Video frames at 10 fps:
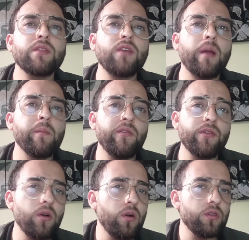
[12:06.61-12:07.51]
type of
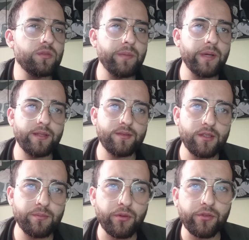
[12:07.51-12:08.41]
goods being
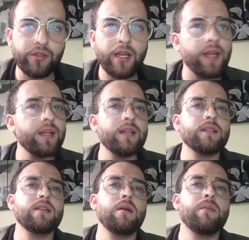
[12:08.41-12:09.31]

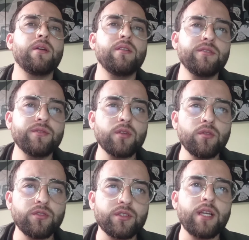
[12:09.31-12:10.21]
transported, number of
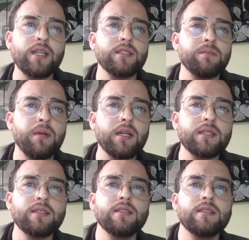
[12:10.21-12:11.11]
contains
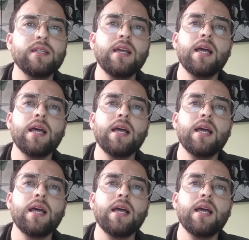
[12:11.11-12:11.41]
packages,